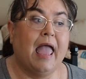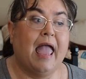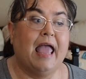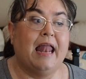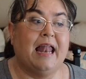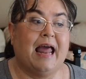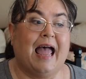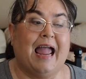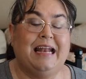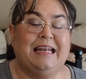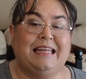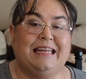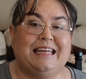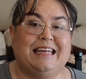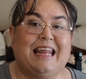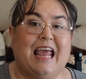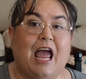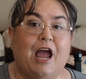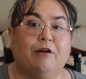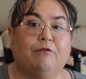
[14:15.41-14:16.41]
and I
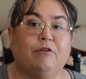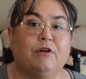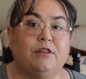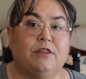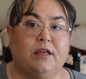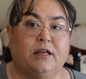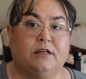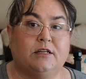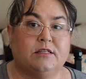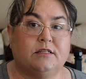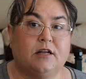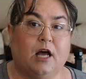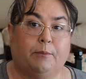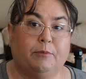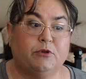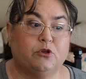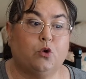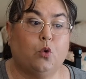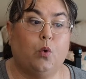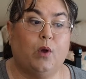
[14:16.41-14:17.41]
needed everything to
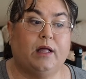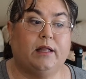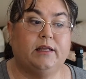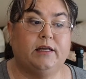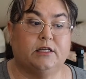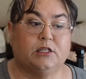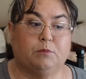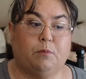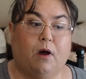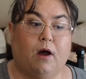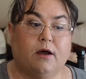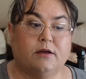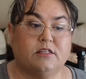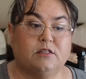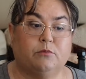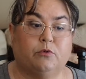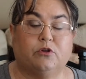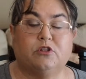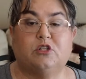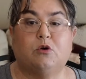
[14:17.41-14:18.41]
stop as quickly as
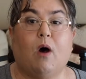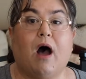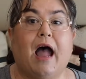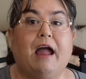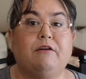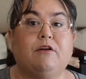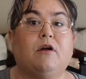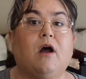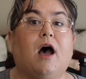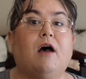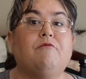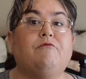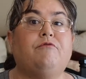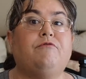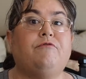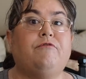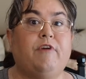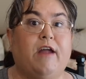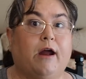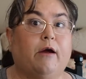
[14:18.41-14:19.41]
possible, so I got
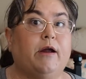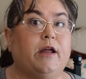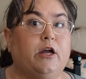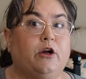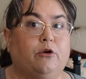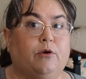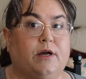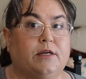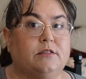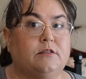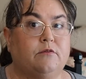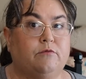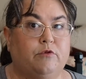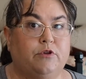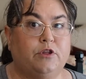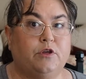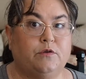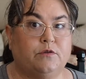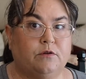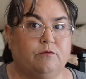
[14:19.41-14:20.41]
very aggressive
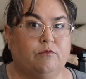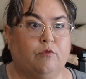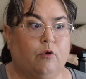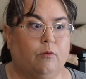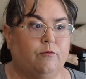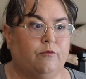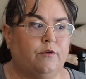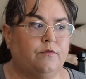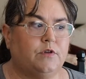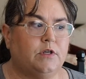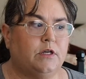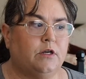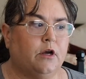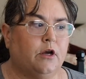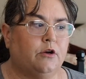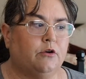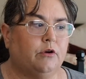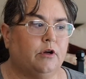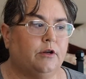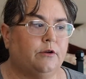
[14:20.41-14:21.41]
with using Form
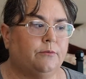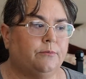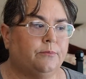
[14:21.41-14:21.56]
1500.